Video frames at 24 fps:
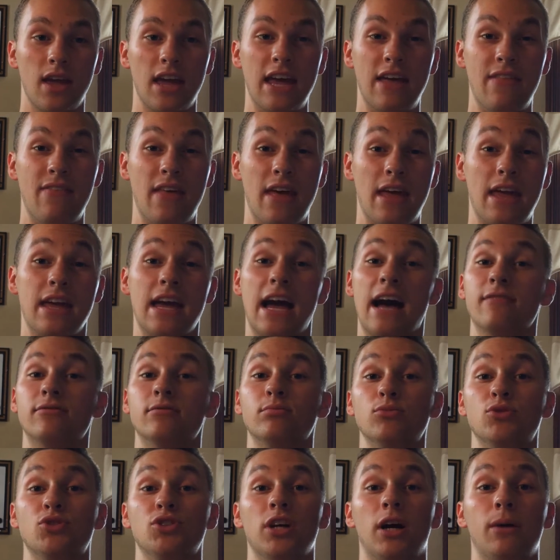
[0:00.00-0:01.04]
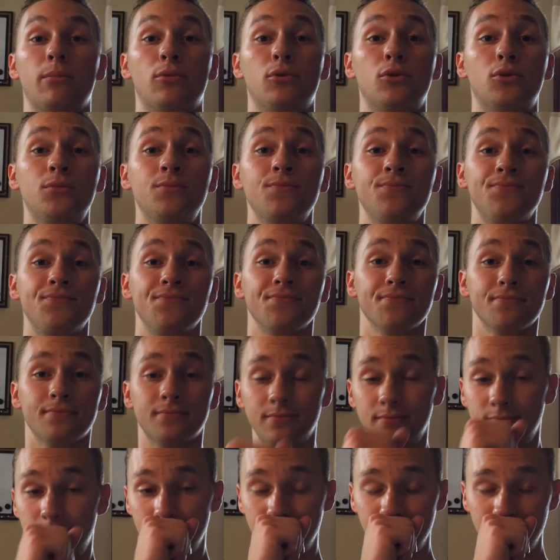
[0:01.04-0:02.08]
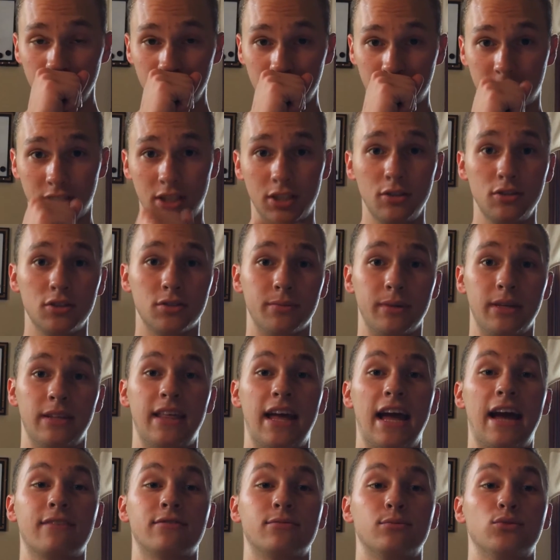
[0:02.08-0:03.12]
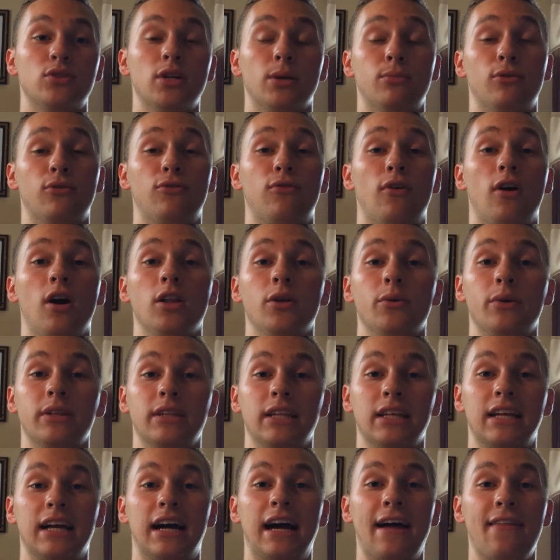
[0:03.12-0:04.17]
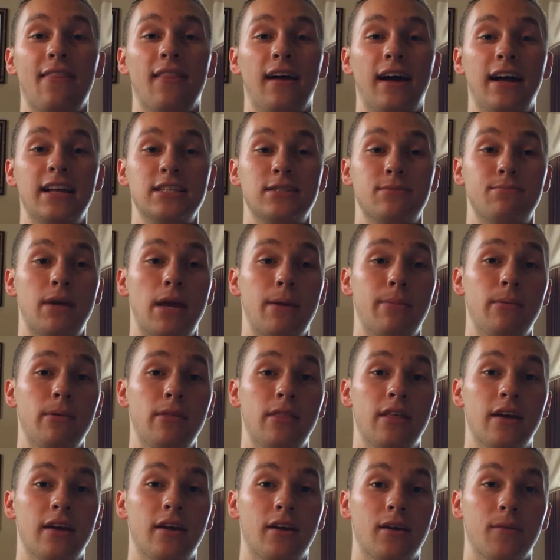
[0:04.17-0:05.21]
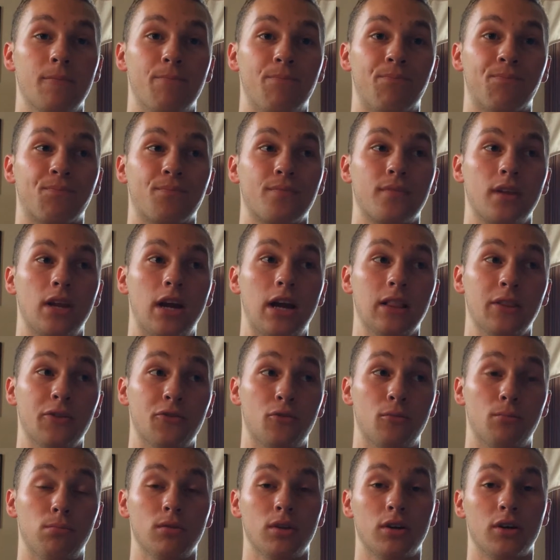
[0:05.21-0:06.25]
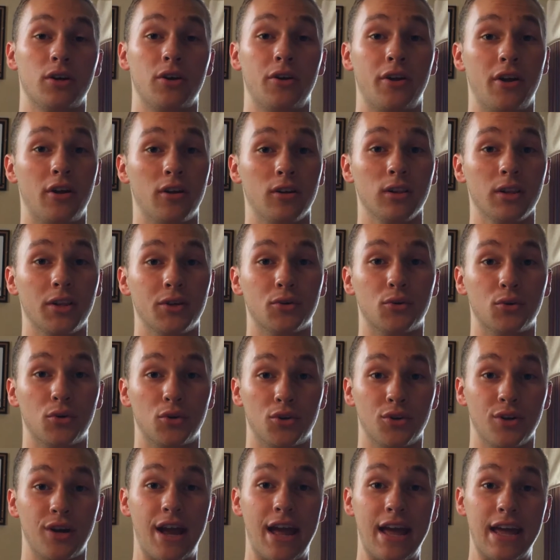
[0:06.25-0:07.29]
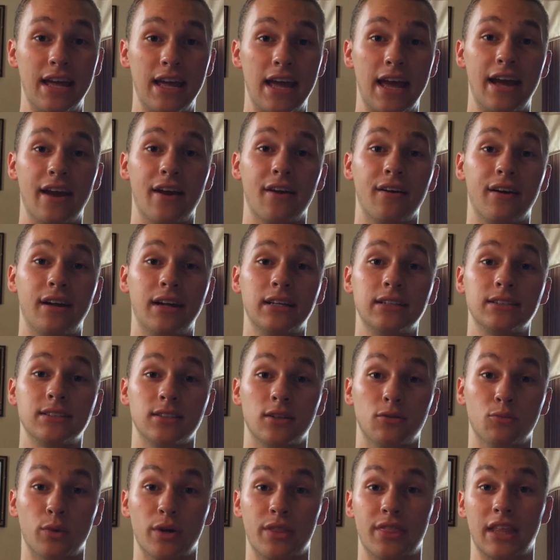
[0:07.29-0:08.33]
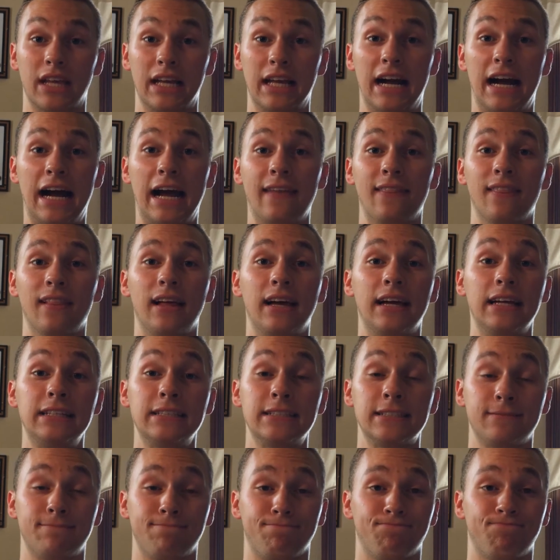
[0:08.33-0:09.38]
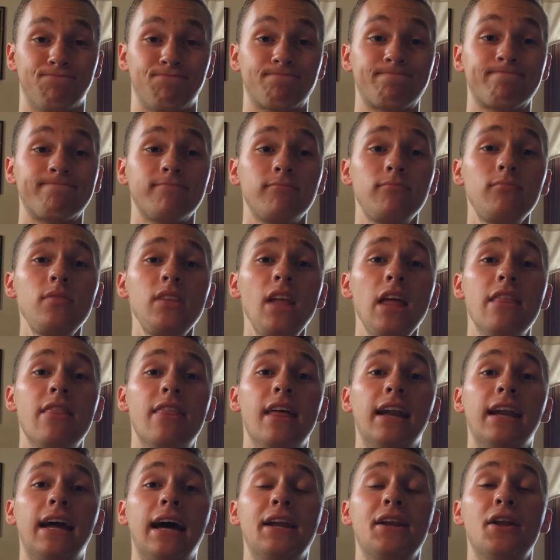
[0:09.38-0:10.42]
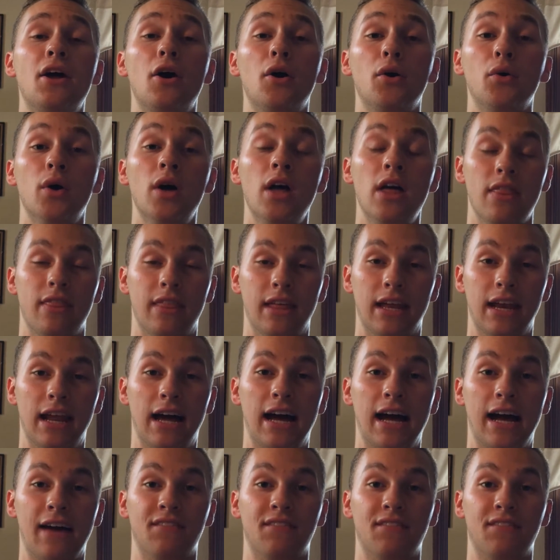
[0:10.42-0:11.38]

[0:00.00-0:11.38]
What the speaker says: and they have some trouble, they have some trouble following the guidelines, maybe they're a little blurry or a little gray areas with the guidelines, then I know that I